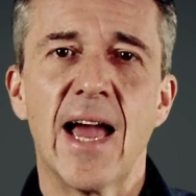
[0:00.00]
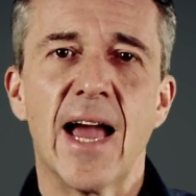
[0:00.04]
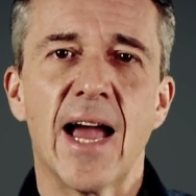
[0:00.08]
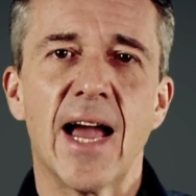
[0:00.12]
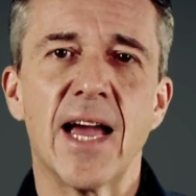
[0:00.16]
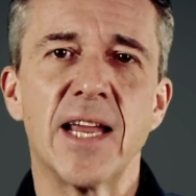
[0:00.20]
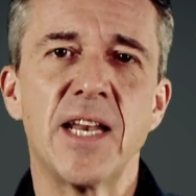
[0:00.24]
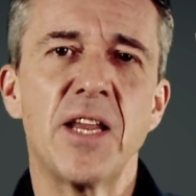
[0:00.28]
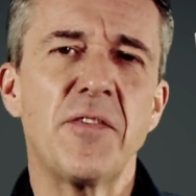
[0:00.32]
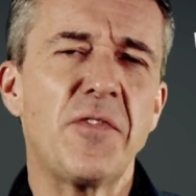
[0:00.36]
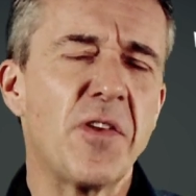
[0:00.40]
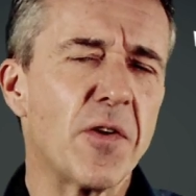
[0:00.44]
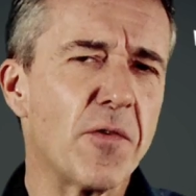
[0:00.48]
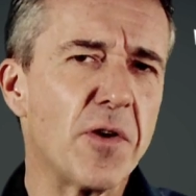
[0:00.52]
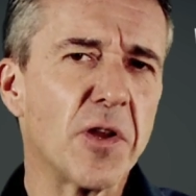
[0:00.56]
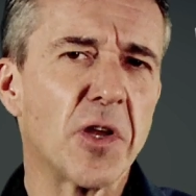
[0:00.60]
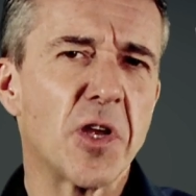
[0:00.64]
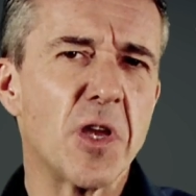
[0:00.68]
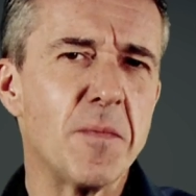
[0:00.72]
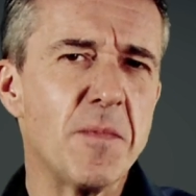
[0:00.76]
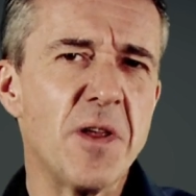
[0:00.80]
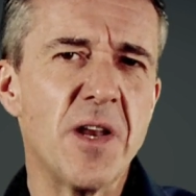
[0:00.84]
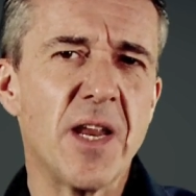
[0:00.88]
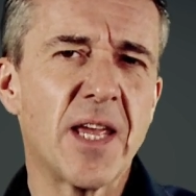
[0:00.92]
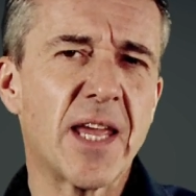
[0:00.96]
And if you're in
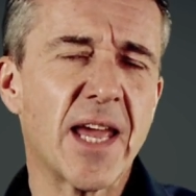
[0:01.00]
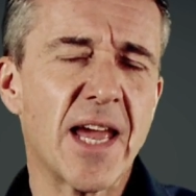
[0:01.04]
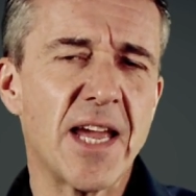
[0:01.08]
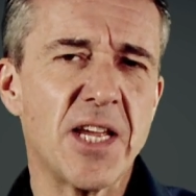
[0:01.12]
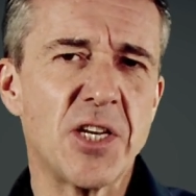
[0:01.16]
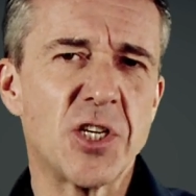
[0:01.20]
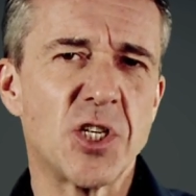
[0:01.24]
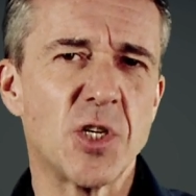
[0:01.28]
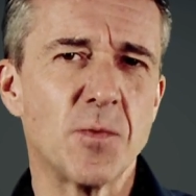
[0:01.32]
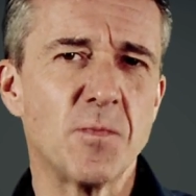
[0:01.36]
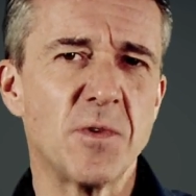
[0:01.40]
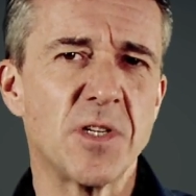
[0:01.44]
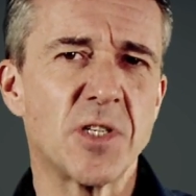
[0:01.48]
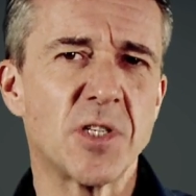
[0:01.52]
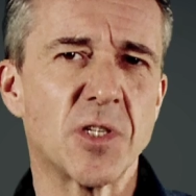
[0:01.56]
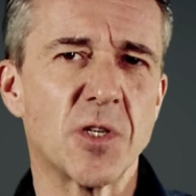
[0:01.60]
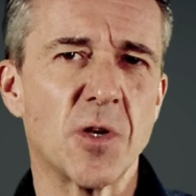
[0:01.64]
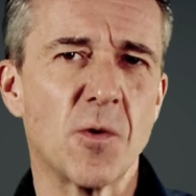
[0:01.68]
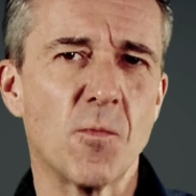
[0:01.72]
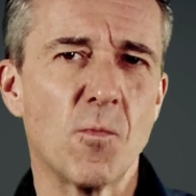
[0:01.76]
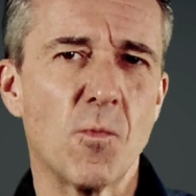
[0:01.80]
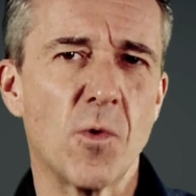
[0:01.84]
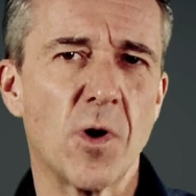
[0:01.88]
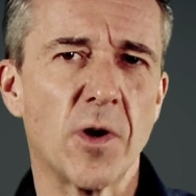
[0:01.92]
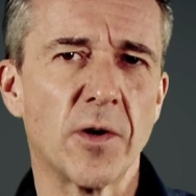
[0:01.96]
communication with
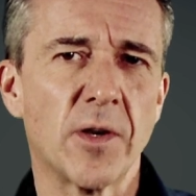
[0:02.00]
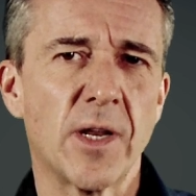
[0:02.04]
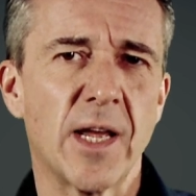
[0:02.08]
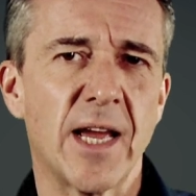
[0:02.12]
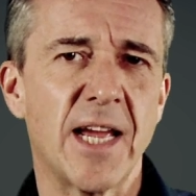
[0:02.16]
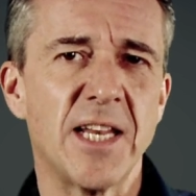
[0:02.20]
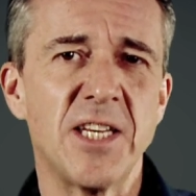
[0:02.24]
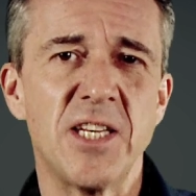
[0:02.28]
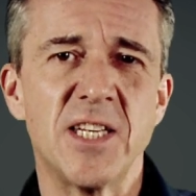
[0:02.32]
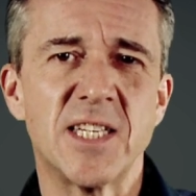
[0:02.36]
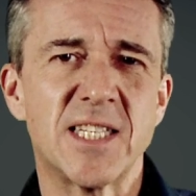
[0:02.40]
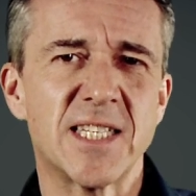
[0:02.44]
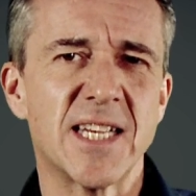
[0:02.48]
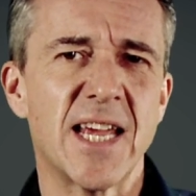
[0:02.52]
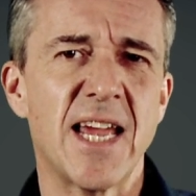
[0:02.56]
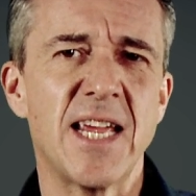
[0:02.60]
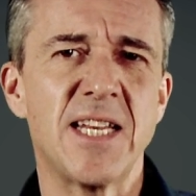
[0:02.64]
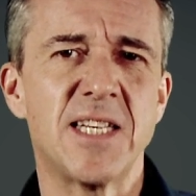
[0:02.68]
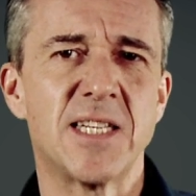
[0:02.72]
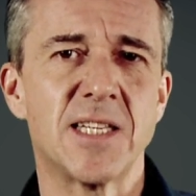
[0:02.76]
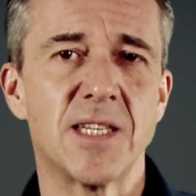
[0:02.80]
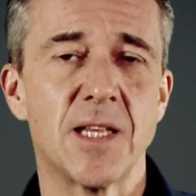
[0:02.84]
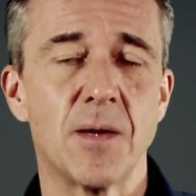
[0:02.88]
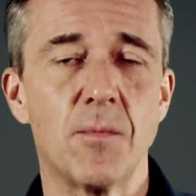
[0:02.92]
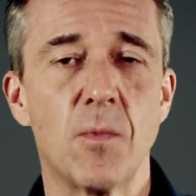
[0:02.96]
someone and you say
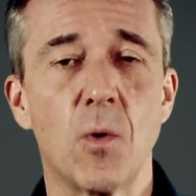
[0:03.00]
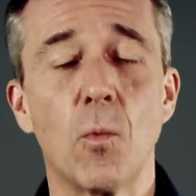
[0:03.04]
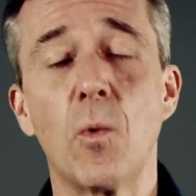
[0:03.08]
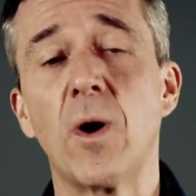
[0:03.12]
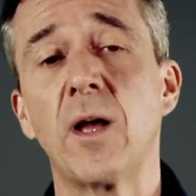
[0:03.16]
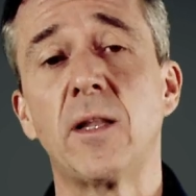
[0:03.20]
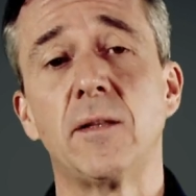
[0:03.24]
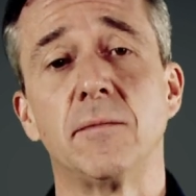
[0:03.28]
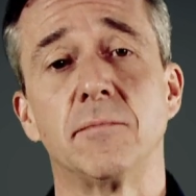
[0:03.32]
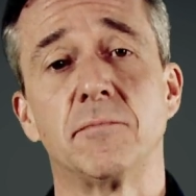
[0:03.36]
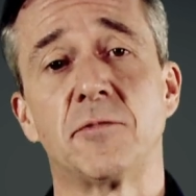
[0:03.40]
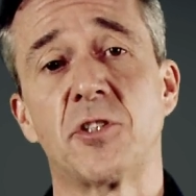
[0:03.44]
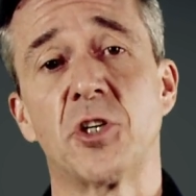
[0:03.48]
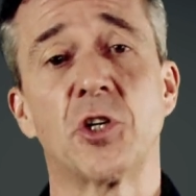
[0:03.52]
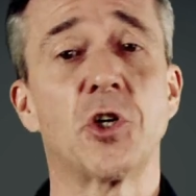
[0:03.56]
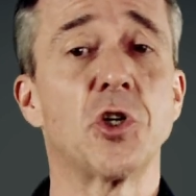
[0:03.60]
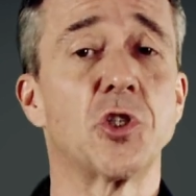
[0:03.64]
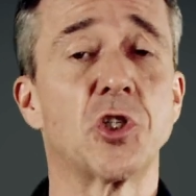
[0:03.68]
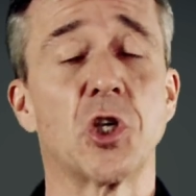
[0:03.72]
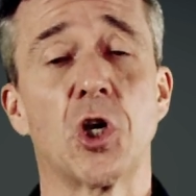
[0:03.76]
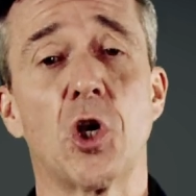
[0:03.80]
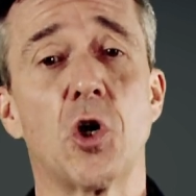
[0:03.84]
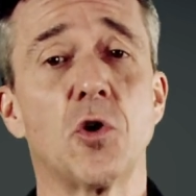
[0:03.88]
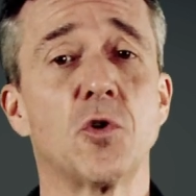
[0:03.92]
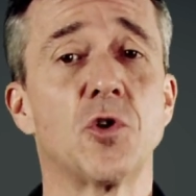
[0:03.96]
to them, well, to
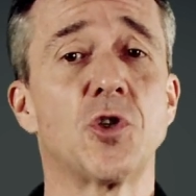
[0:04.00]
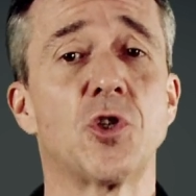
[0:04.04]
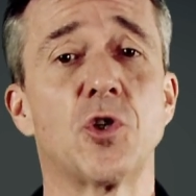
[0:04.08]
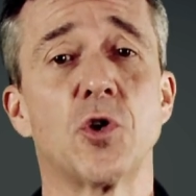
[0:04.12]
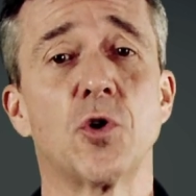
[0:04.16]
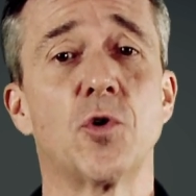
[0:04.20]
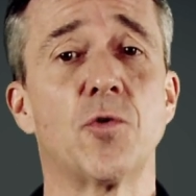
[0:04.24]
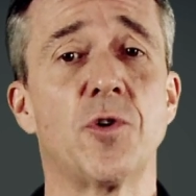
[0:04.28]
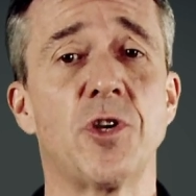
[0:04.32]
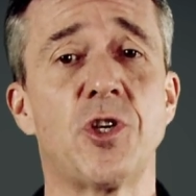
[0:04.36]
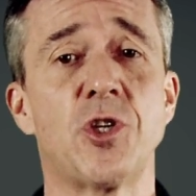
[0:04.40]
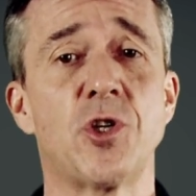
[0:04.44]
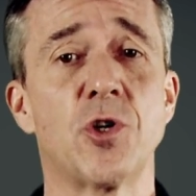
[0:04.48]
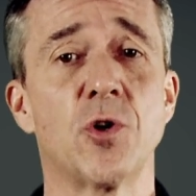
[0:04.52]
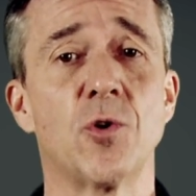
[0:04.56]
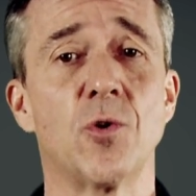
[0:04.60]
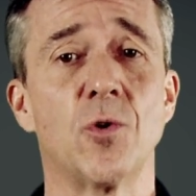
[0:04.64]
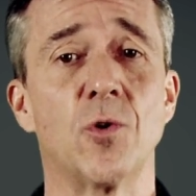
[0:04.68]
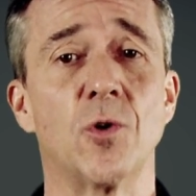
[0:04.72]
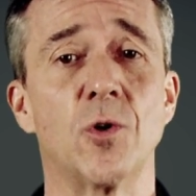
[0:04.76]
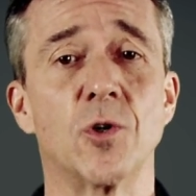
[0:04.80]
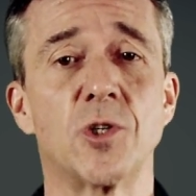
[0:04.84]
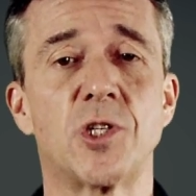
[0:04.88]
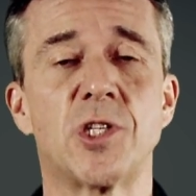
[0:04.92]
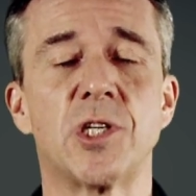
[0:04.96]
cut a long story
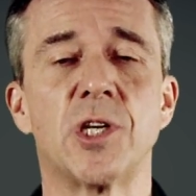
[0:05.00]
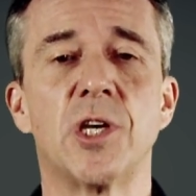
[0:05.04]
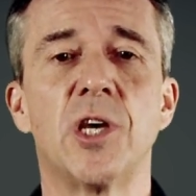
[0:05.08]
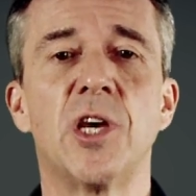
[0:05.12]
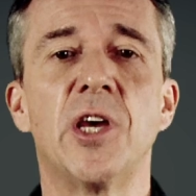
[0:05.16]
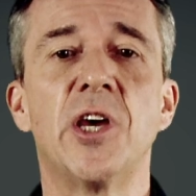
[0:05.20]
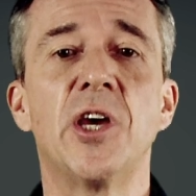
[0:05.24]
short,